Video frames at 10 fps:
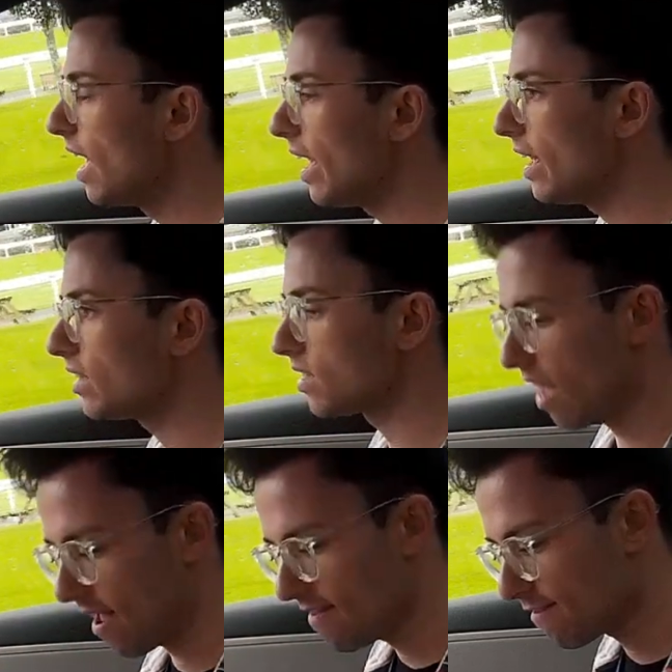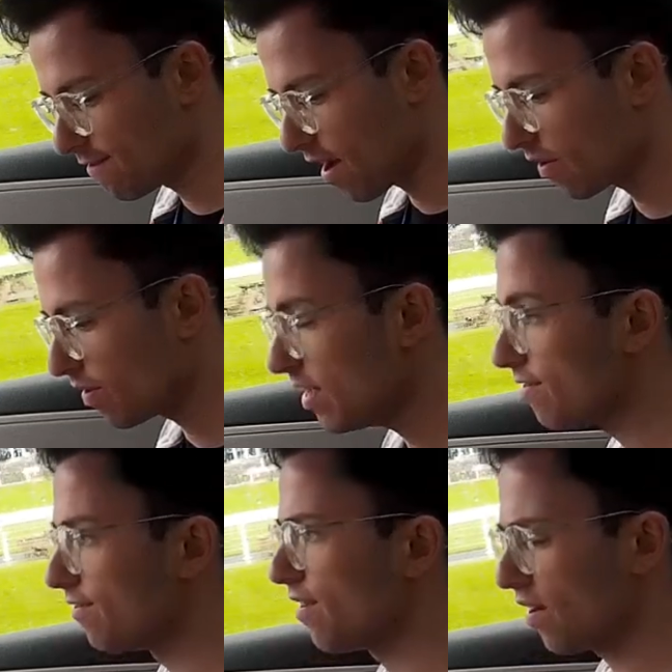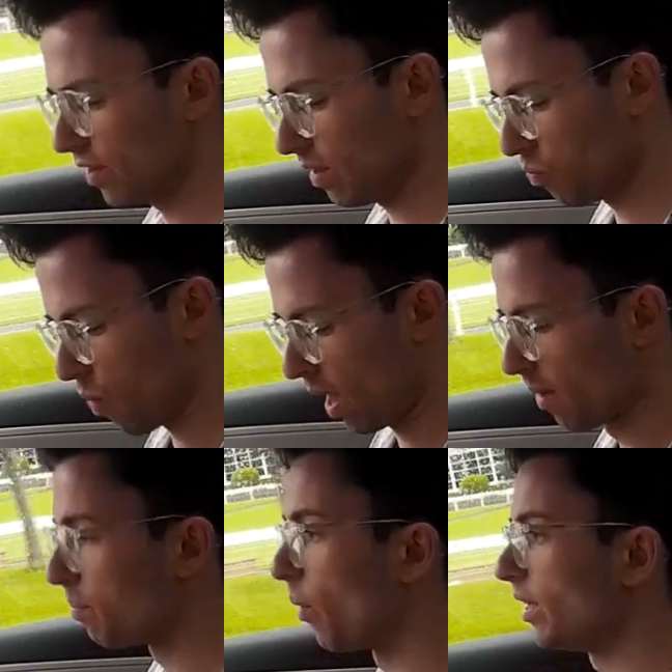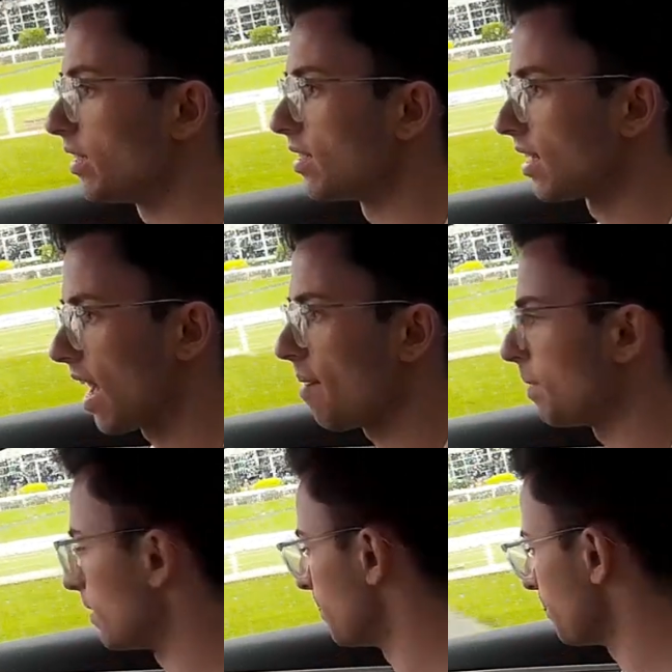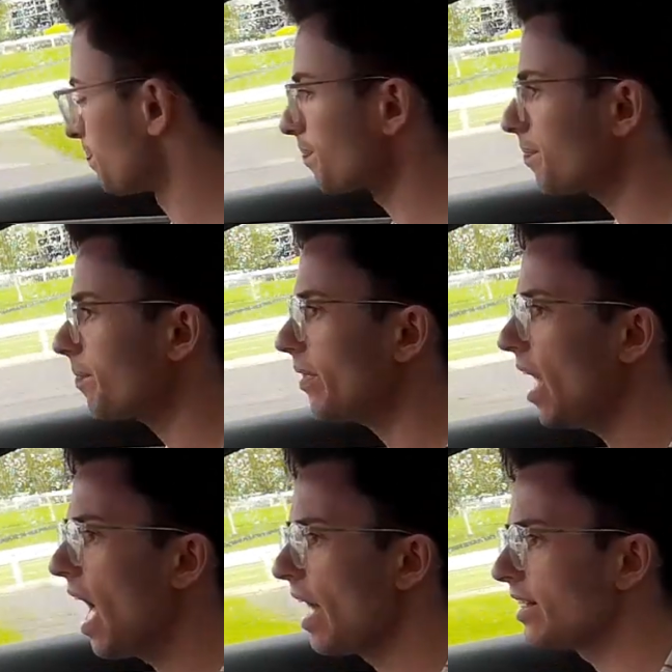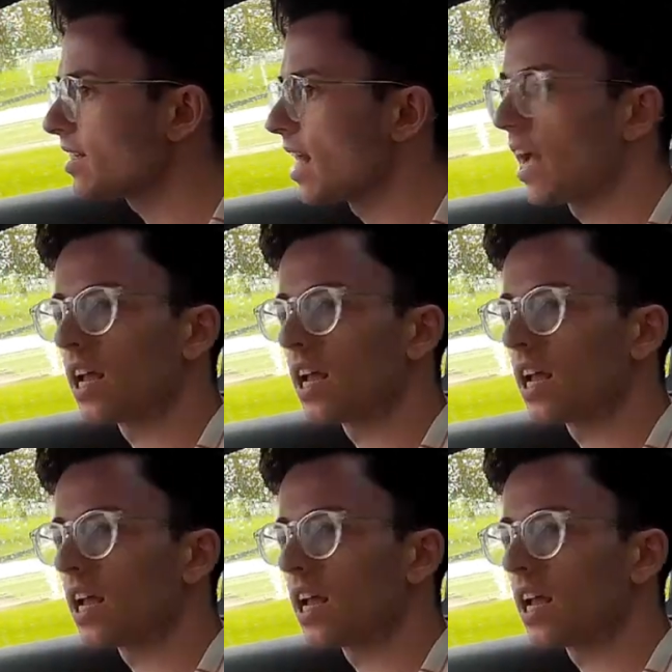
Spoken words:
It's a very, very well-appointed cabin. And it's that